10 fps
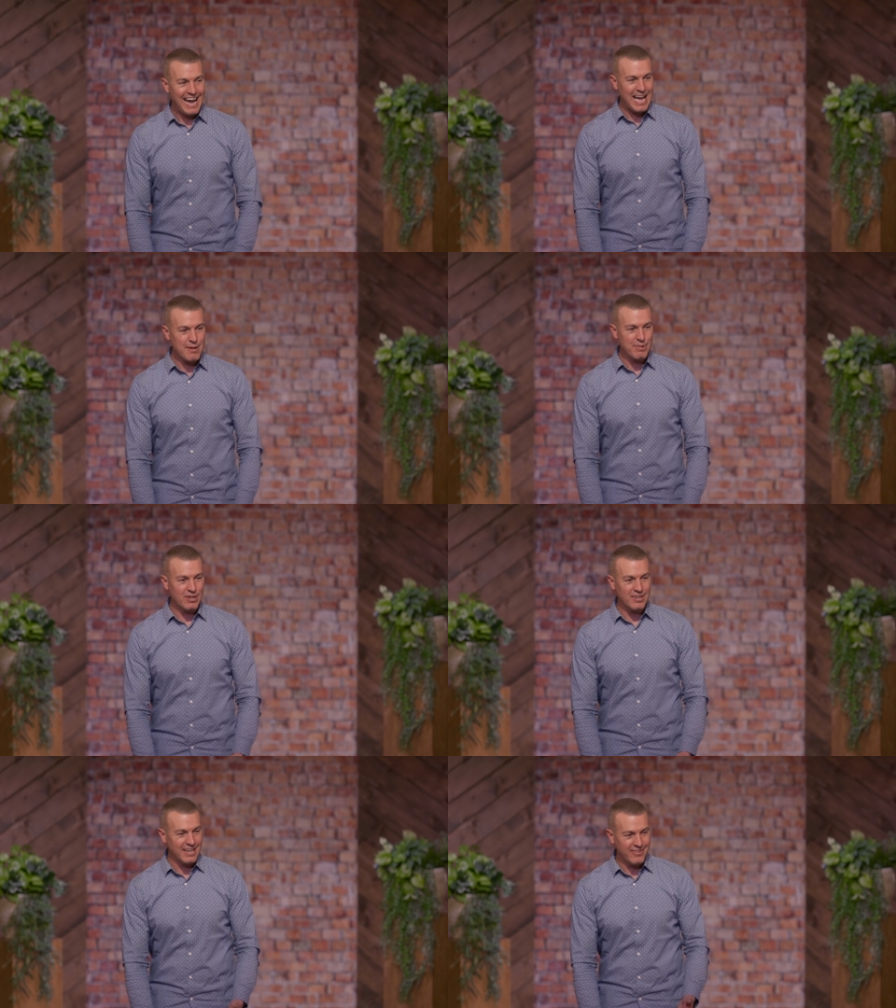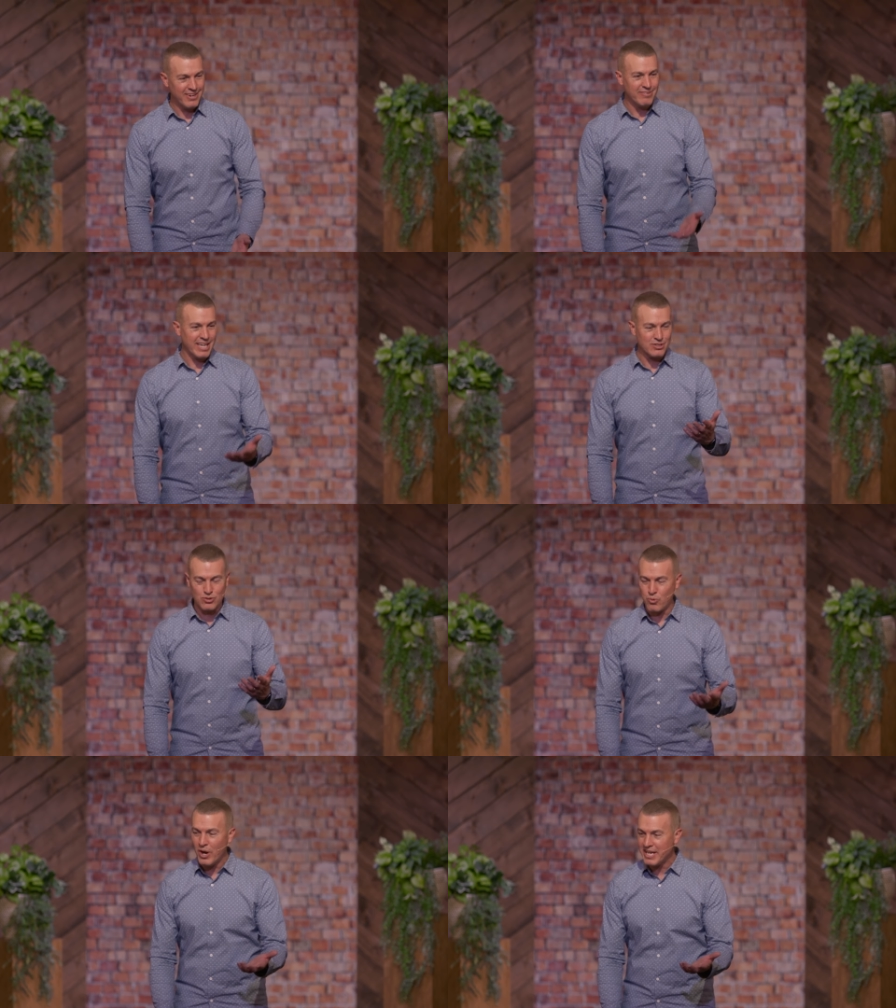I'm, in, I'm like
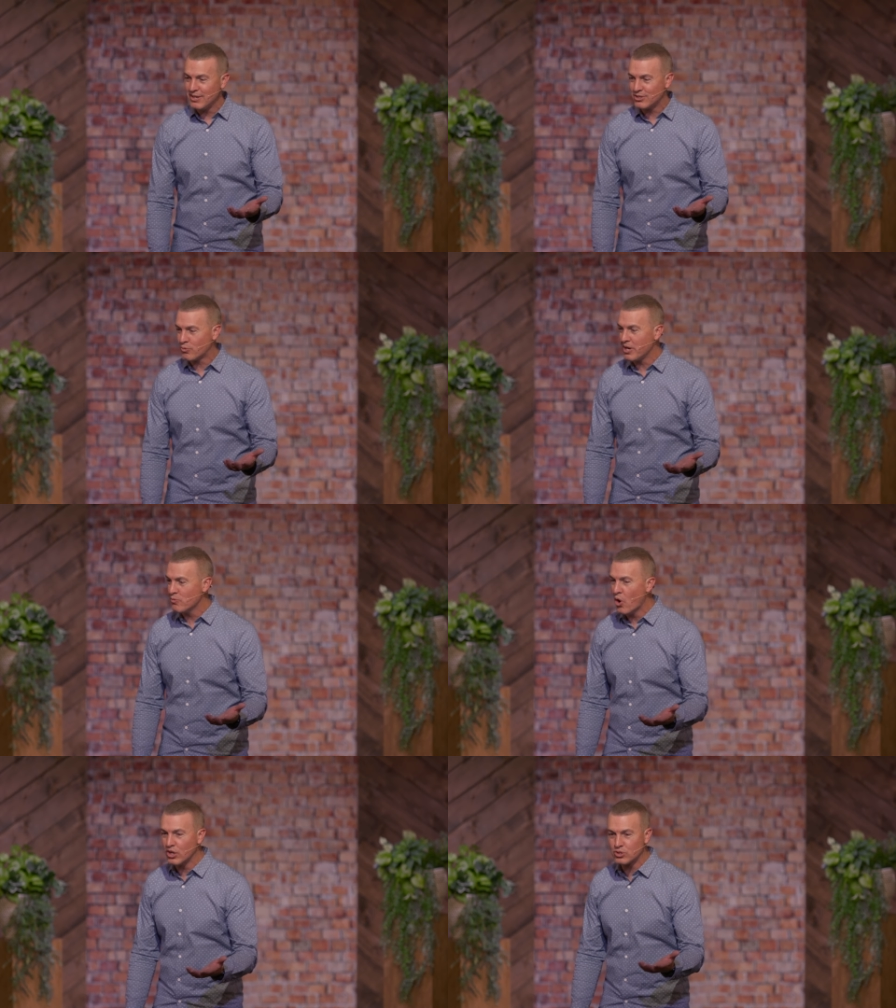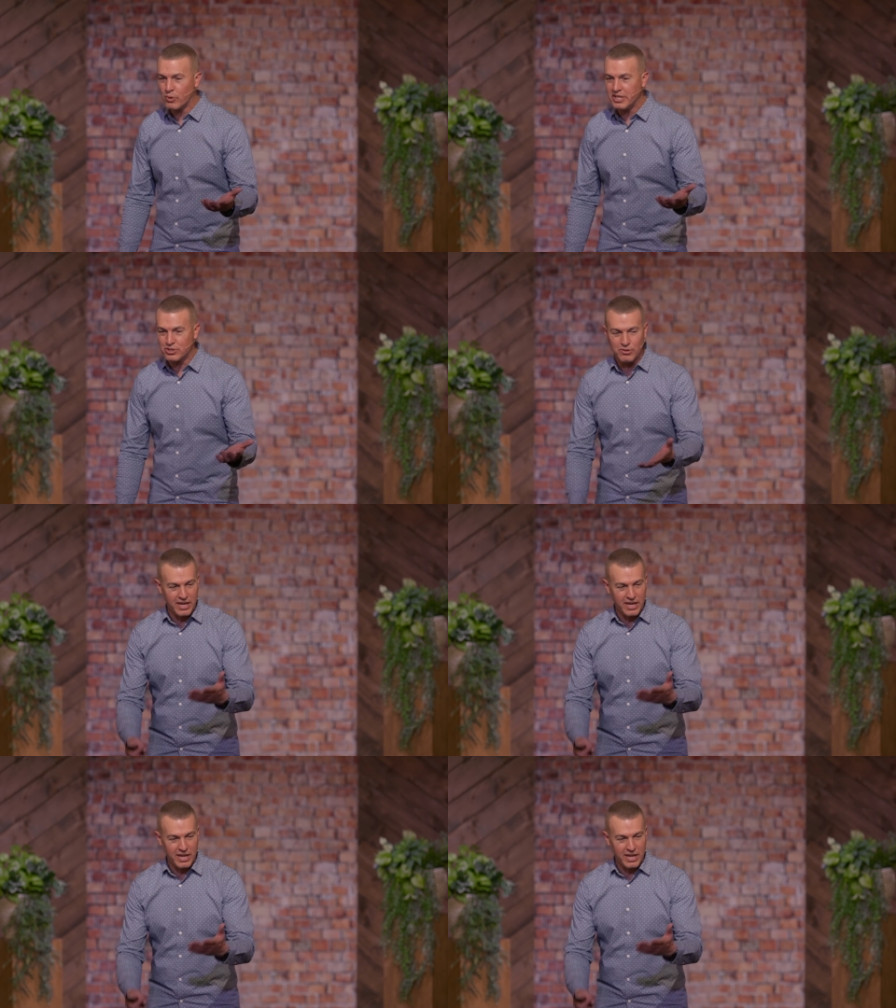twenty, twenty-one, twenty-two.